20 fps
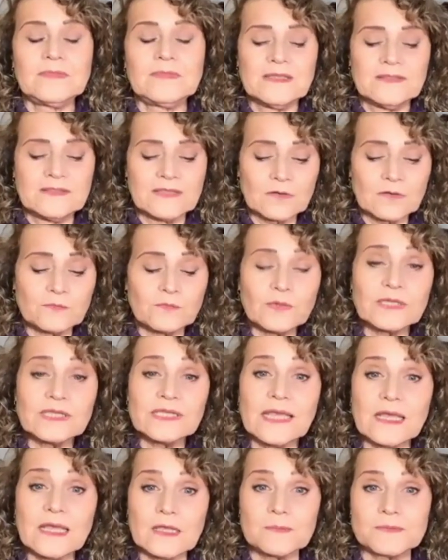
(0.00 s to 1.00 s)
That really
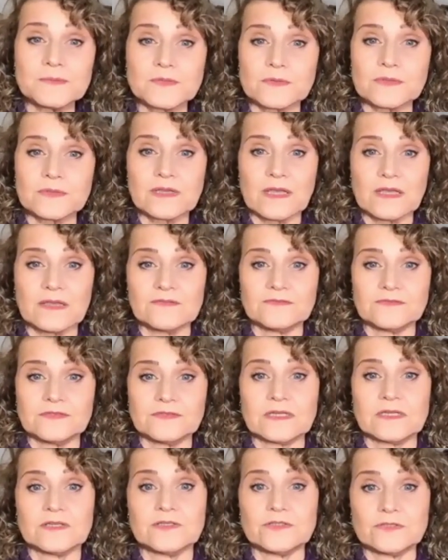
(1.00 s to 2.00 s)
helps with conflict
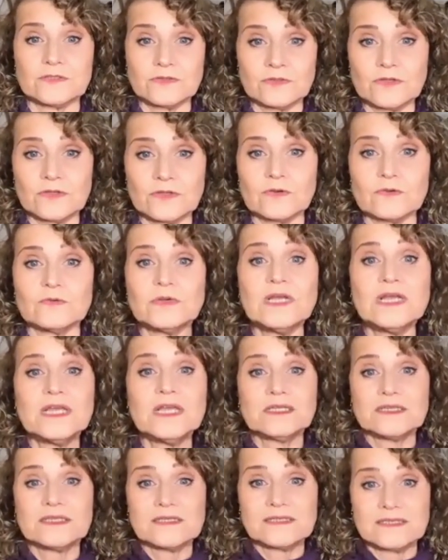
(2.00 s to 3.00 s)
because you'll know
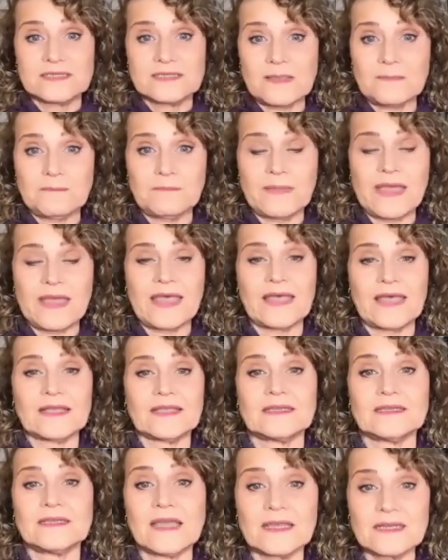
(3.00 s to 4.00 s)
to step back
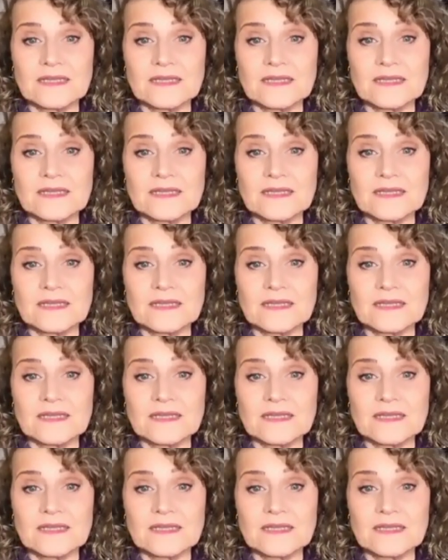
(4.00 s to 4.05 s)
and not